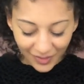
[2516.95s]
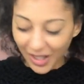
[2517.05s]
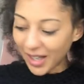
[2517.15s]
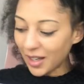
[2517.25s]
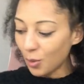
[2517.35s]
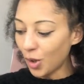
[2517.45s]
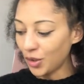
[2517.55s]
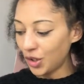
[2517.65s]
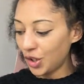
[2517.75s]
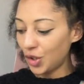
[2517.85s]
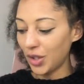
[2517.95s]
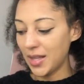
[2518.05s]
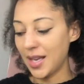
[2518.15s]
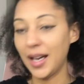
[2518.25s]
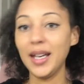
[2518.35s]
I want to join
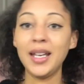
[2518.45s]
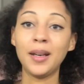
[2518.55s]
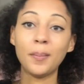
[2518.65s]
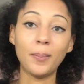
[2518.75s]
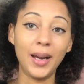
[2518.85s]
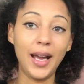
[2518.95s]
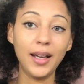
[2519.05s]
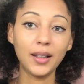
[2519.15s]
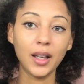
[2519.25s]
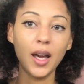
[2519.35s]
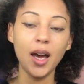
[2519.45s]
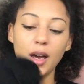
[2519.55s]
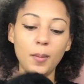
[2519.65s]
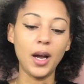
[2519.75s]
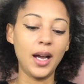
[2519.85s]
that in black,
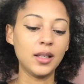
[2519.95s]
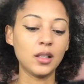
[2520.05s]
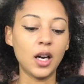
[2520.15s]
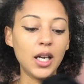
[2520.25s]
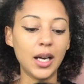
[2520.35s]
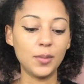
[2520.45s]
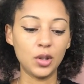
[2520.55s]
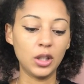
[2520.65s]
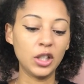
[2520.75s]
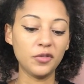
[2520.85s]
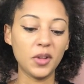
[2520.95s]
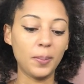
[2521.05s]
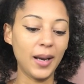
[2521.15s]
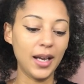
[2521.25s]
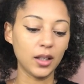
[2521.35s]
and I absolutely love the
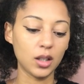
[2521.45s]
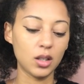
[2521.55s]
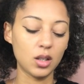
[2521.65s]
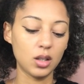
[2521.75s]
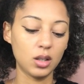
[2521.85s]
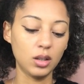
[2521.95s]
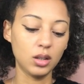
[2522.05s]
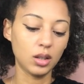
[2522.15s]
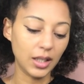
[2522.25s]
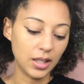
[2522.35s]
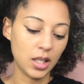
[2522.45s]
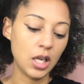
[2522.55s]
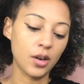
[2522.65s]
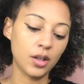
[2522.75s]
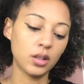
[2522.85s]
black glitter
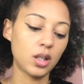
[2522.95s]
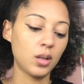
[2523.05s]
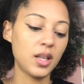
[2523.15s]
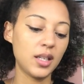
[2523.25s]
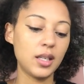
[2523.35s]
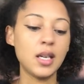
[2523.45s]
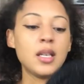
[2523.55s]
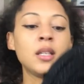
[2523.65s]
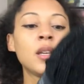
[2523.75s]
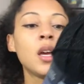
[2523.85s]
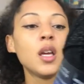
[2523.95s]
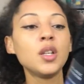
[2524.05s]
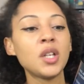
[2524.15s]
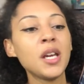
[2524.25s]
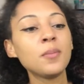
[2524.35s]
yarn. So this is
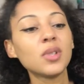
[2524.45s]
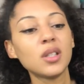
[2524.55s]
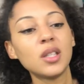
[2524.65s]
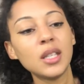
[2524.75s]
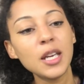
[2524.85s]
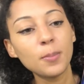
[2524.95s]
James C.